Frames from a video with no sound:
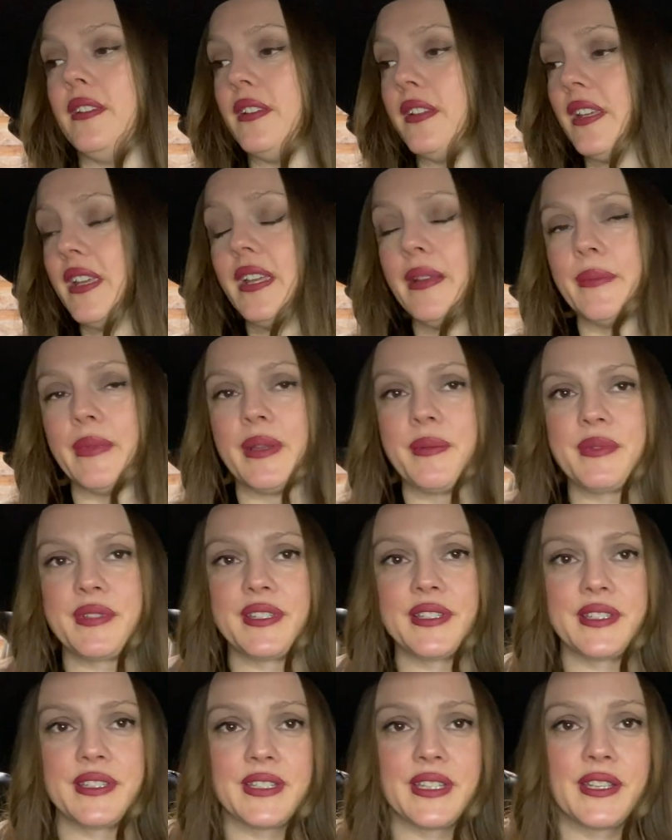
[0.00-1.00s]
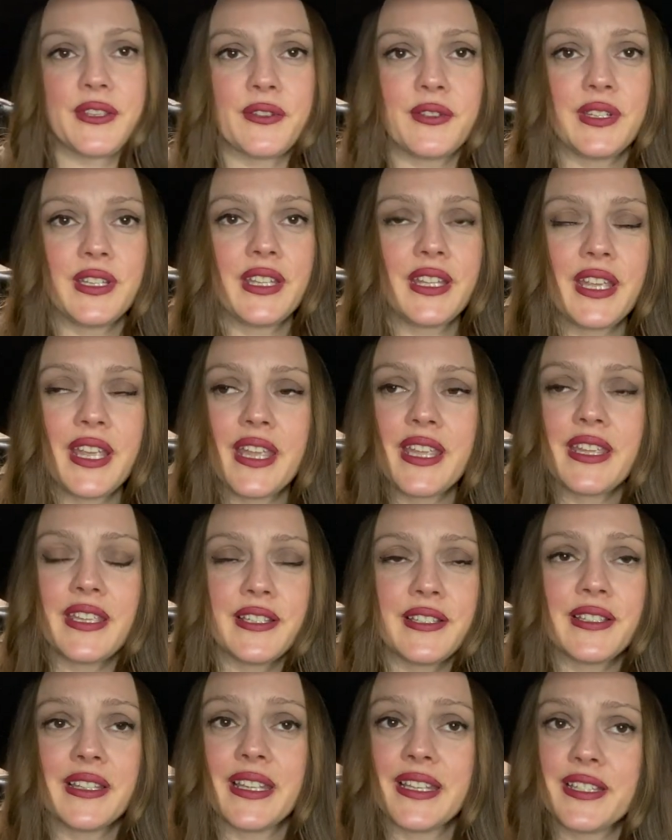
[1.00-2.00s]
Yeah, I'm still single nearly 8
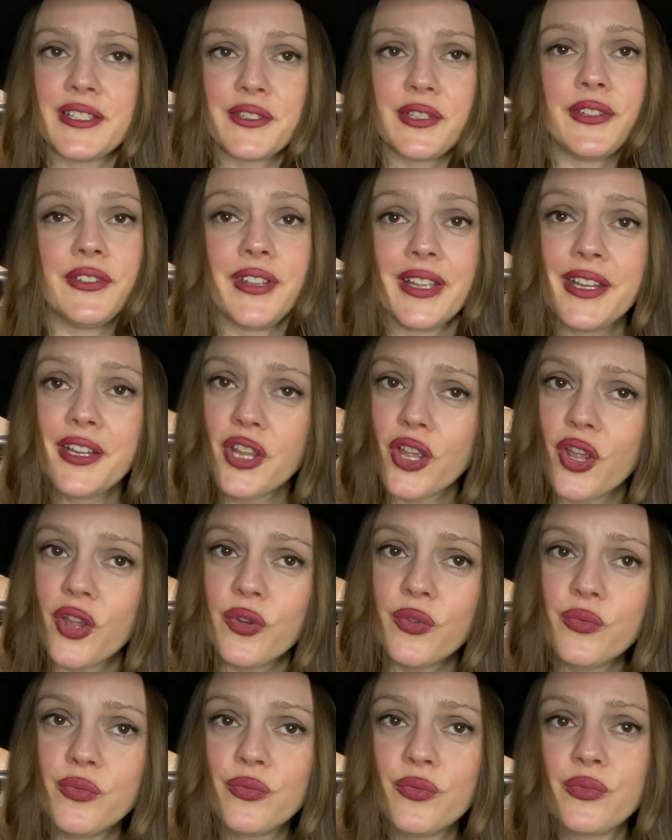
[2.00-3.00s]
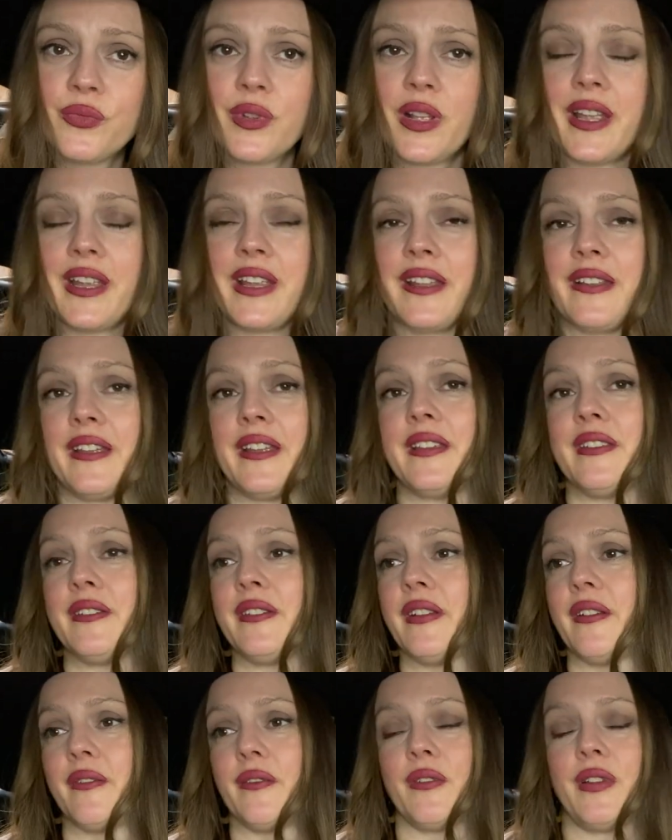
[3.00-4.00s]
years later. I know,
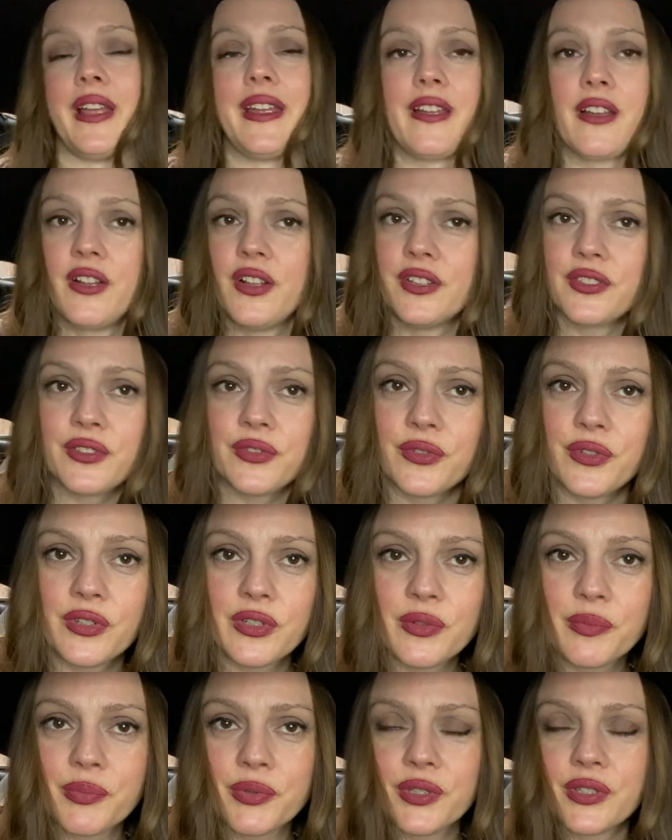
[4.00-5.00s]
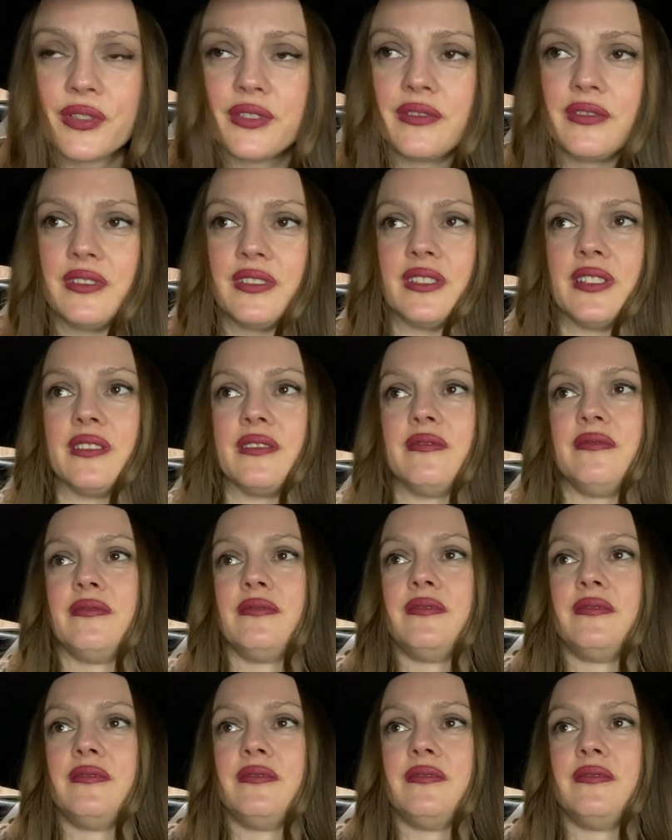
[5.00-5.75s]
I can't talk, but you know,